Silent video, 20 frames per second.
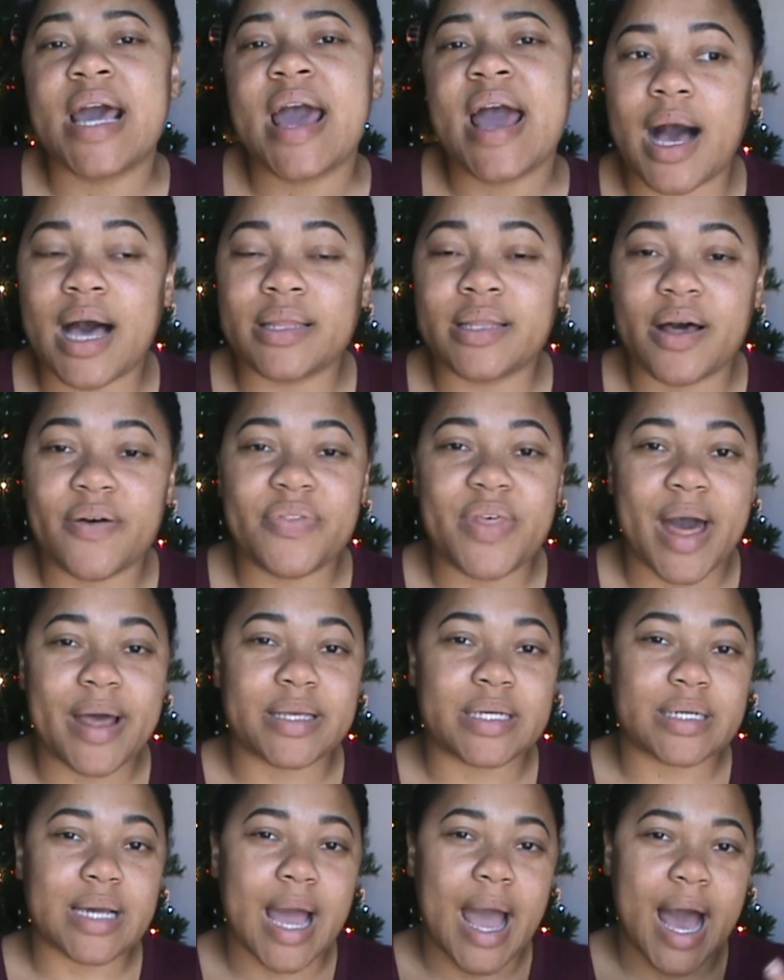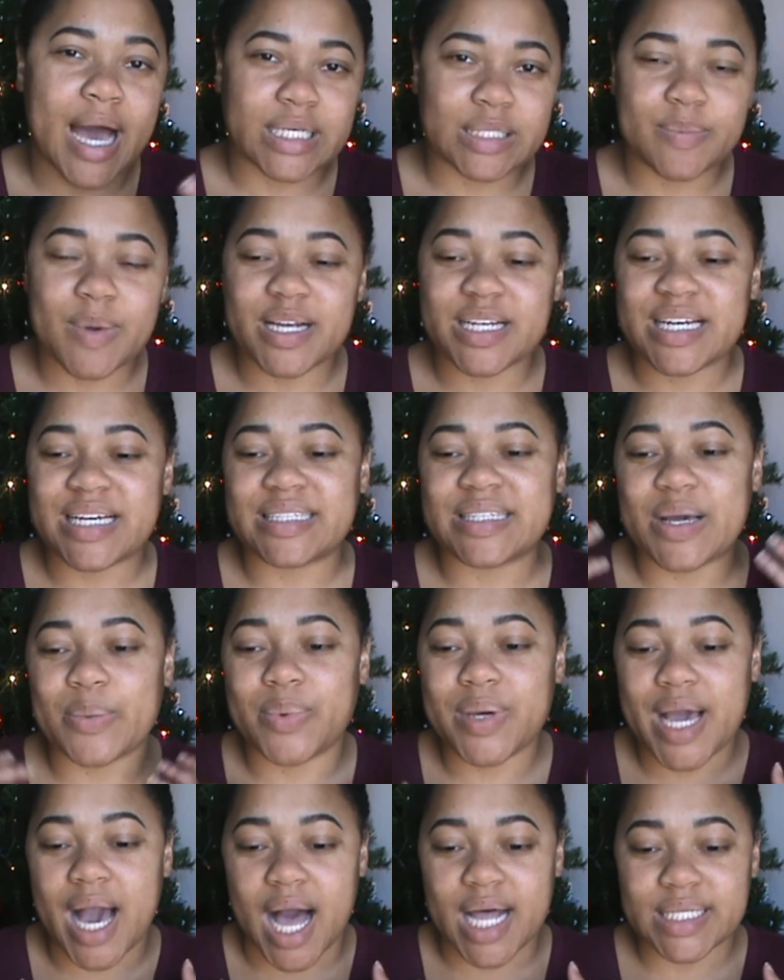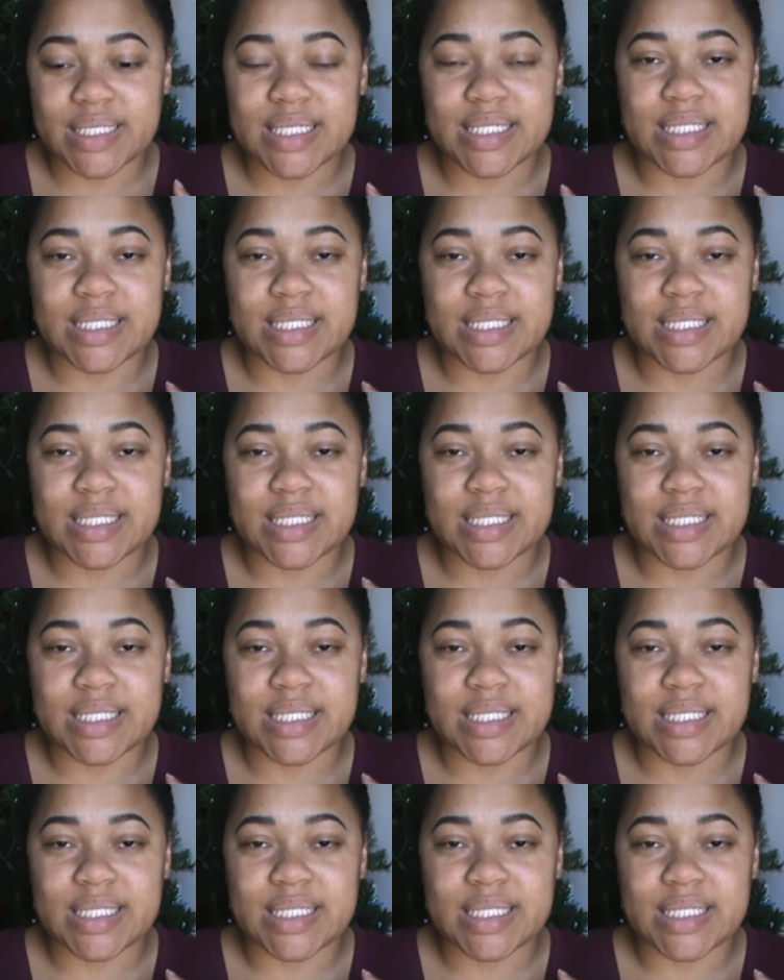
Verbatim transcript: I love that aspect because we got to